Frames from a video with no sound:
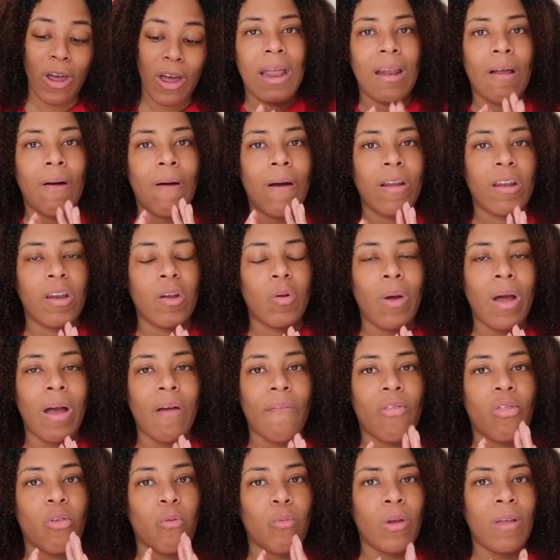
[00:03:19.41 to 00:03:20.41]
Now I do
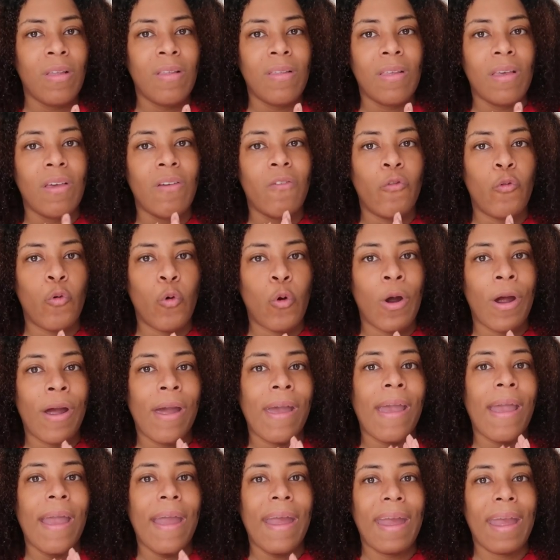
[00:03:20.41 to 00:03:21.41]
have
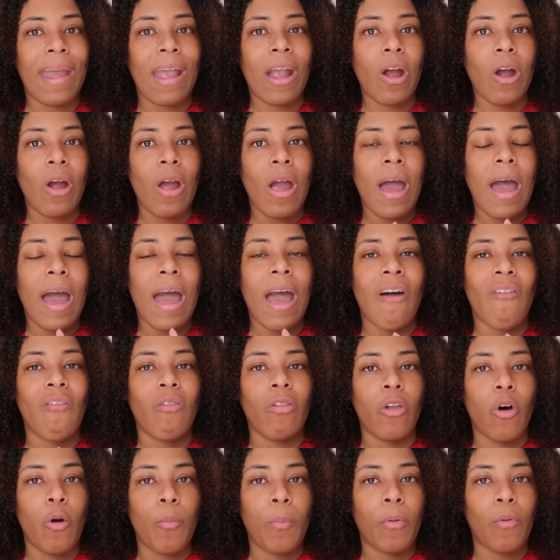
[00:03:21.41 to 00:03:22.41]
3C4A hair. I have
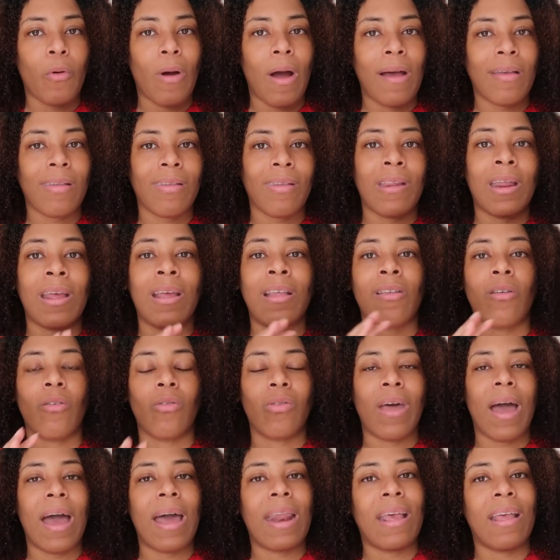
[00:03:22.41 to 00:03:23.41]
low porosity, so
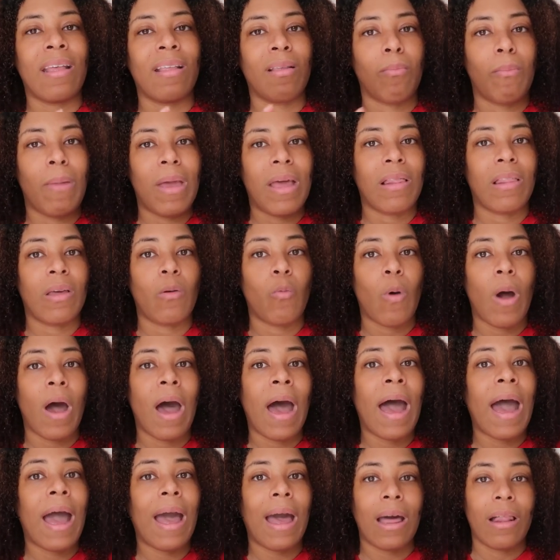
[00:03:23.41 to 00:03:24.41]
that is mainly
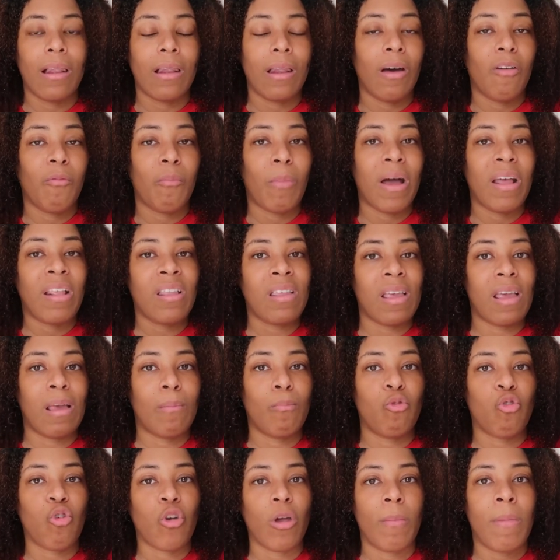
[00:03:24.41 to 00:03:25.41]
why I love my
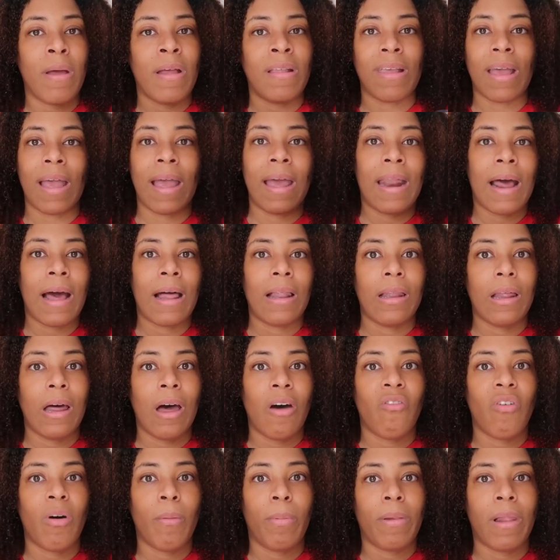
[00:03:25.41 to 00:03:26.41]
steam treatments and I
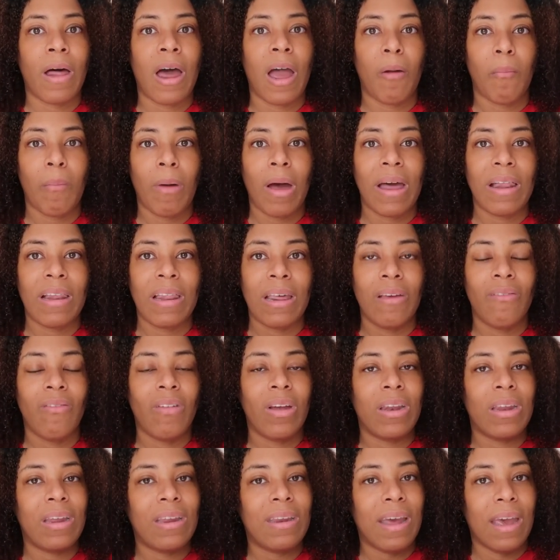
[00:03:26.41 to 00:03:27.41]
love applying my
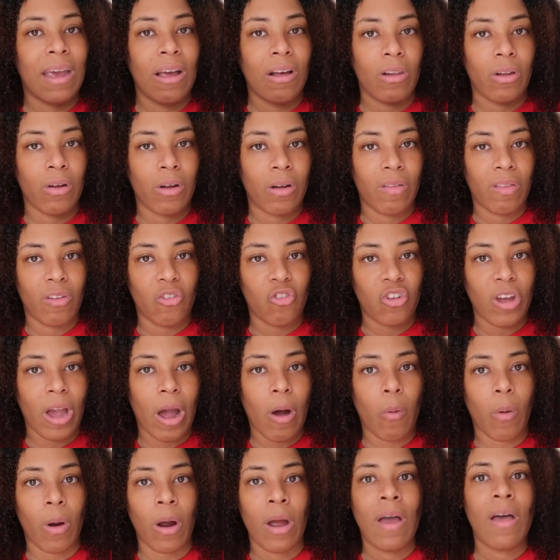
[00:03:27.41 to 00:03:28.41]
leave-in detangler in the
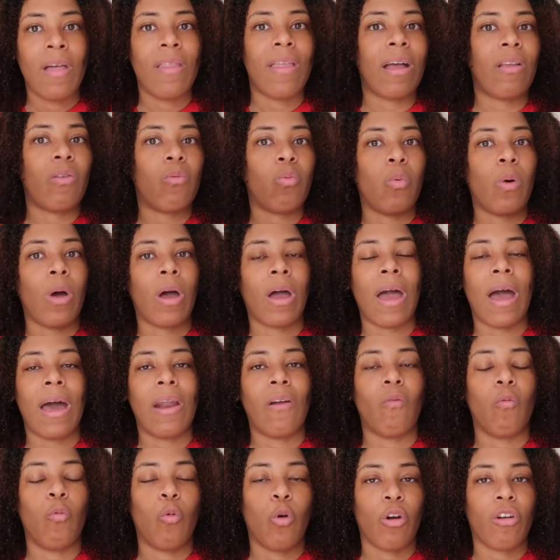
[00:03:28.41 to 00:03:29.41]
shower. That's what kind
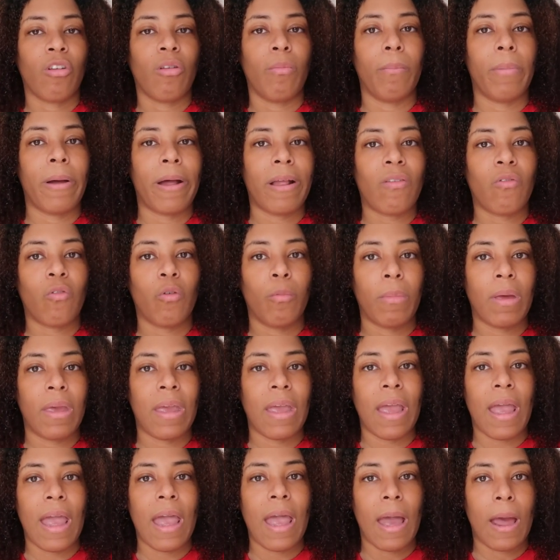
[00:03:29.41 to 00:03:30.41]
of works best for
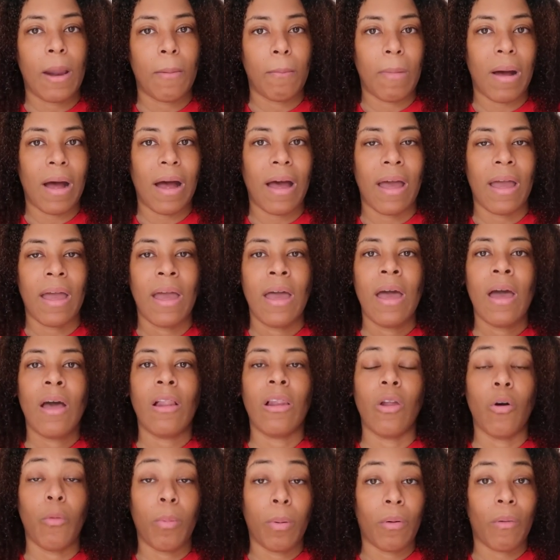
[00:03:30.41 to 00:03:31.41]
me and my
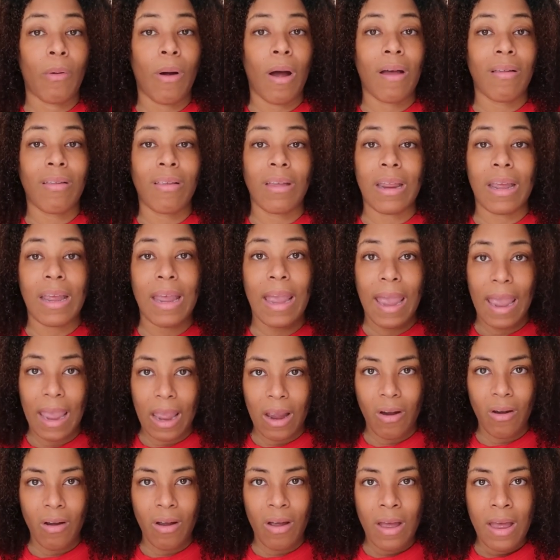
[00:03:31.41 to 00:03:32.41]
low porosity
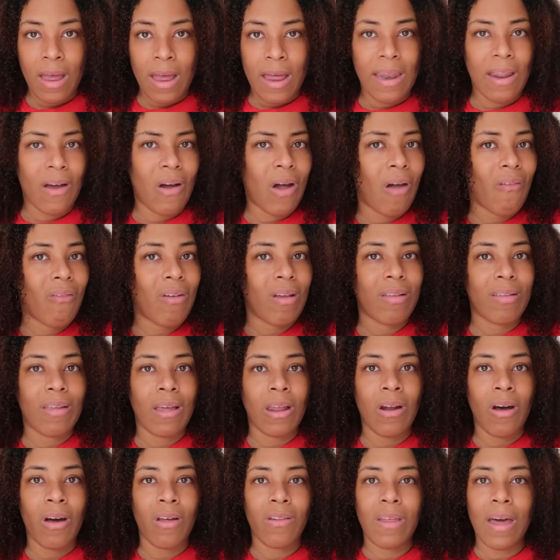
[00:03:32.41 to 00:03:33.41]
hair. Now having
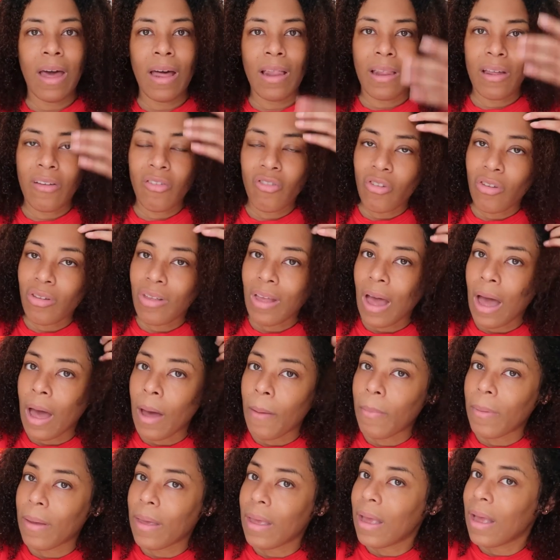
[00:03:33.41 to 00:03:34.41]
said all that, let's just
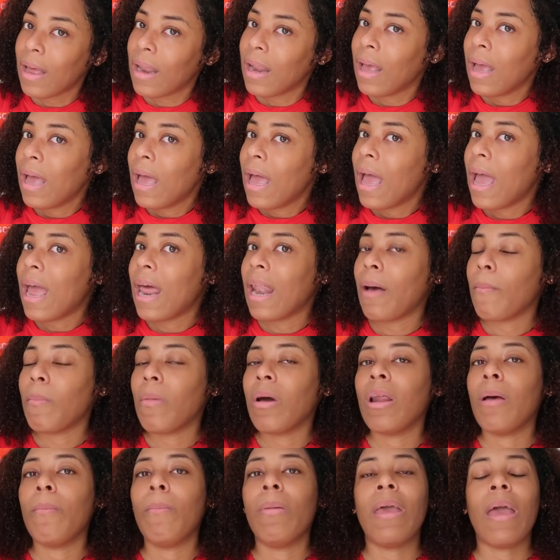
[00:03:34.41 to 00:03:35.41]
hop in and I'm
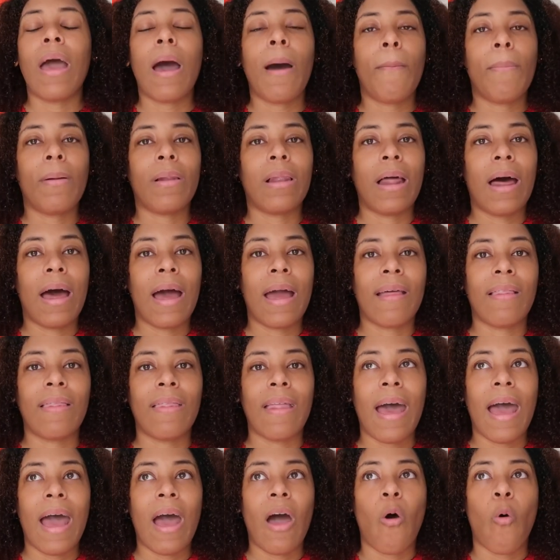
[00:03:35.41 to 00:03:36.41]
gonna be applying
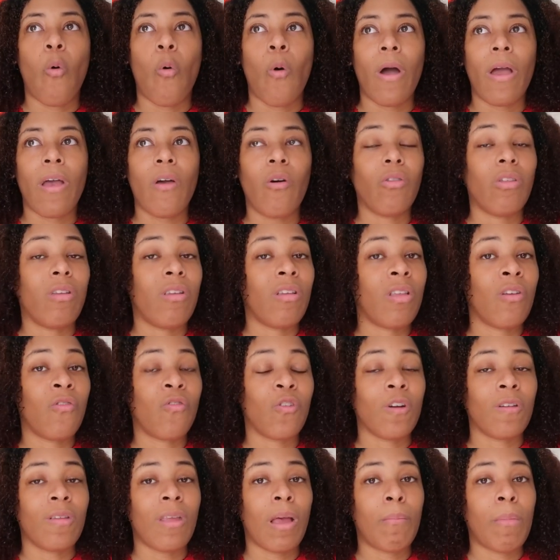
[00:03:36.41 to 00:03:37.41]
that oil. This is the
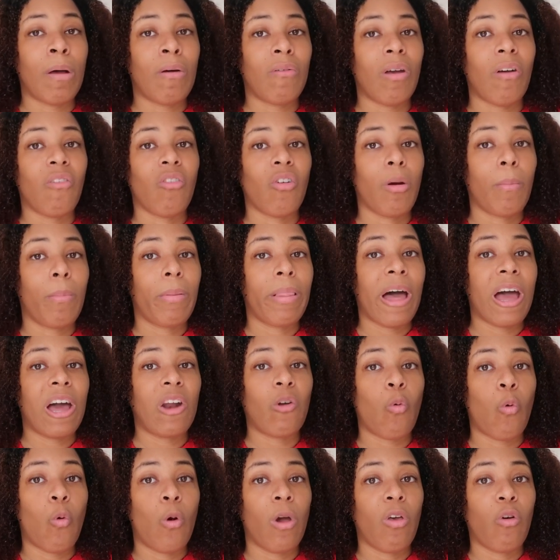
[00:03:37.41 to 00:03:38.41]
first time I've ever
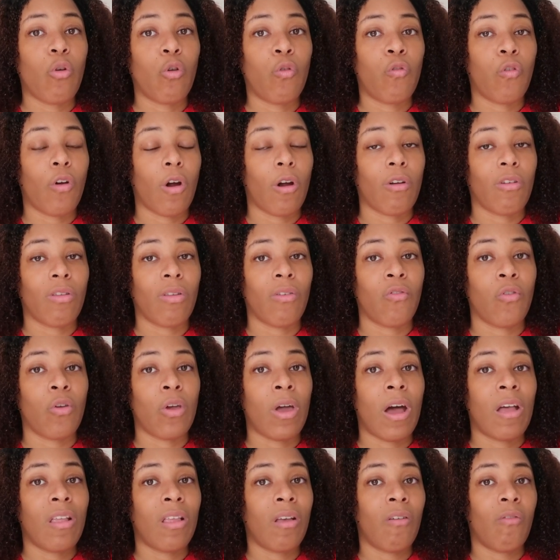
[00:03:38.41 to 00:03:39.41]
applied oil first. If you
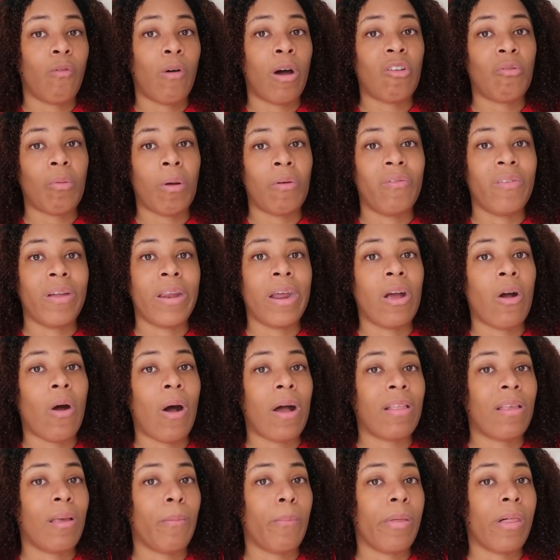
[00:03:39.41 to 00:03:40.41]
guys have watched my video, I
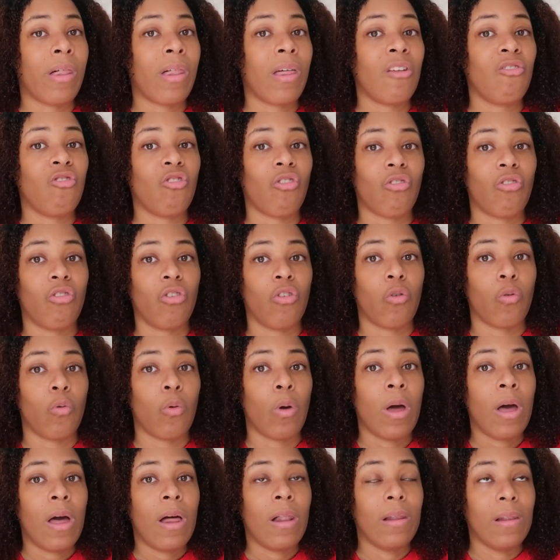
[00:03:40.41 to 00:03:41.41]
typically just do
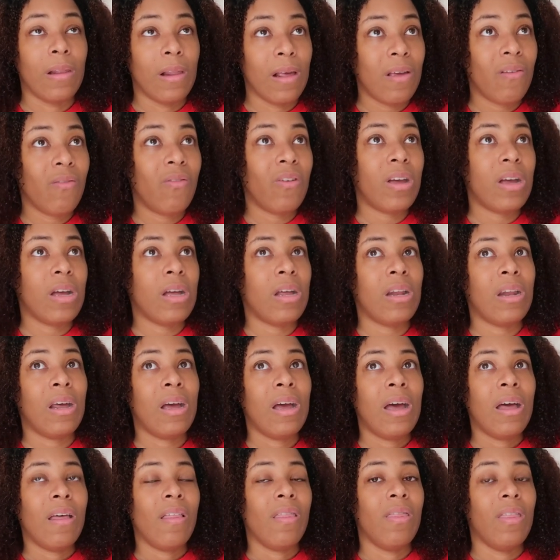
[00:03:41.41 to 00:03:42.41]
leave-in,
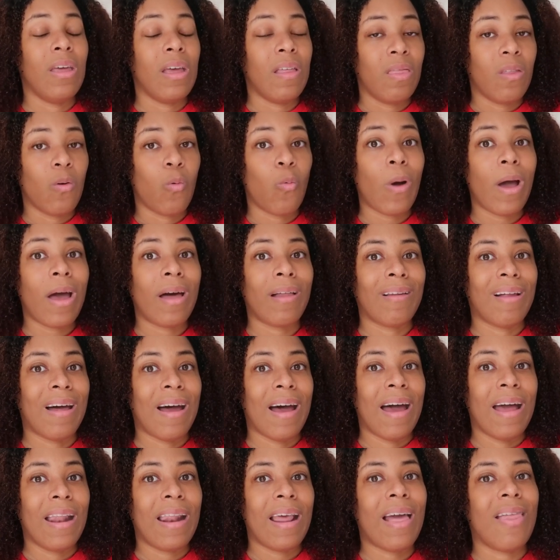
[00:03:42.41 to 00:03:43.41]
then the wet
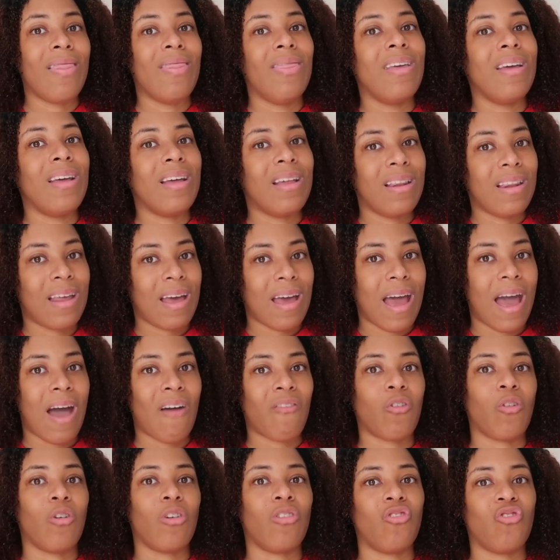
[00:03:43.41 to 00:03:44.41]
line, and then after
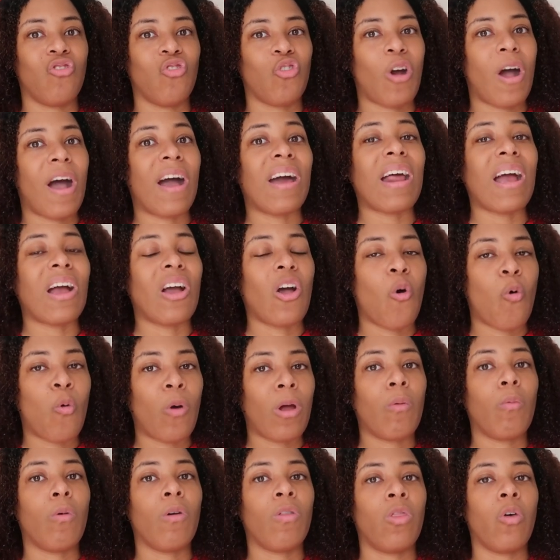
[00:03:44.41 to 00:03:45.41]
after it's dried, I go
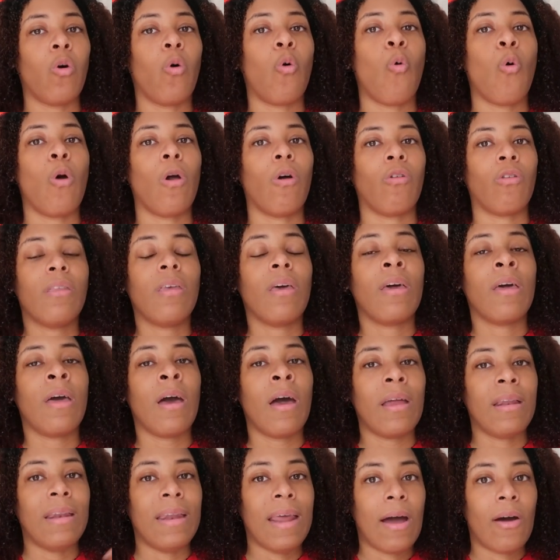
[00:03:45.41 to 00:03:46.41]
in with the oil to
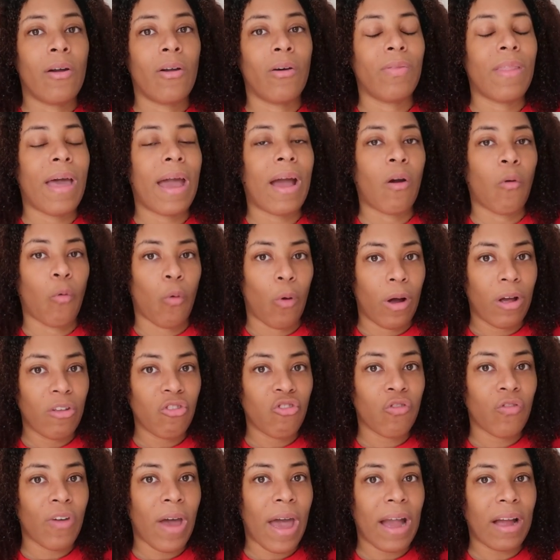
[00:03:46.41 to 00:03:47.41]
cut down on that
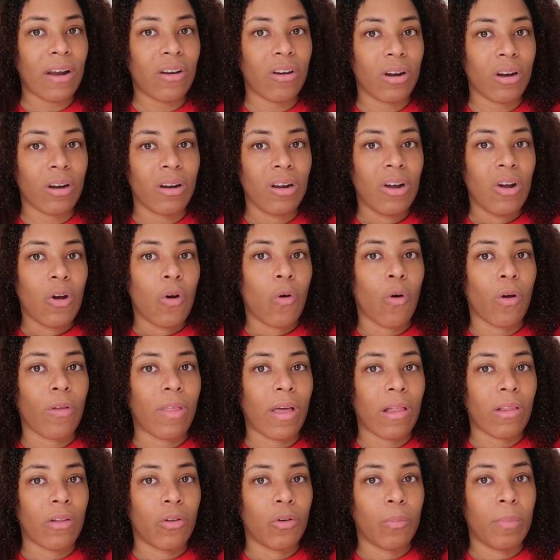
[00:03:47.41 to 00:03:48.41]
crunch factor or
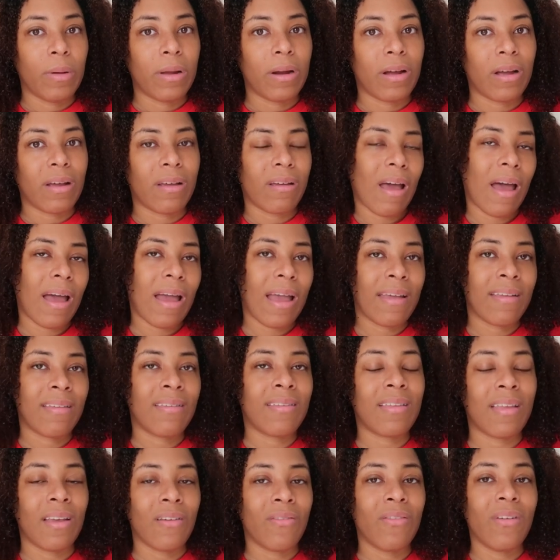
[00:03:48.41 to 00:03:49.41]
that little bit of, I guess,
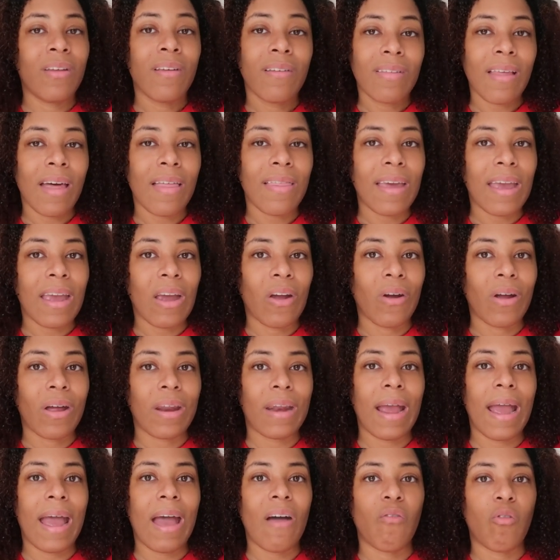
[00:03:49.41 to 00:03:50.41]
stiffness that the hair can
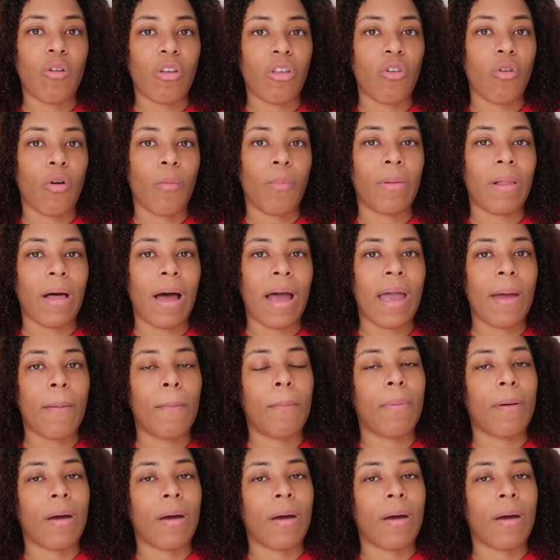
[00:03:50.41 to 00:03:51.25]
have when you apply it.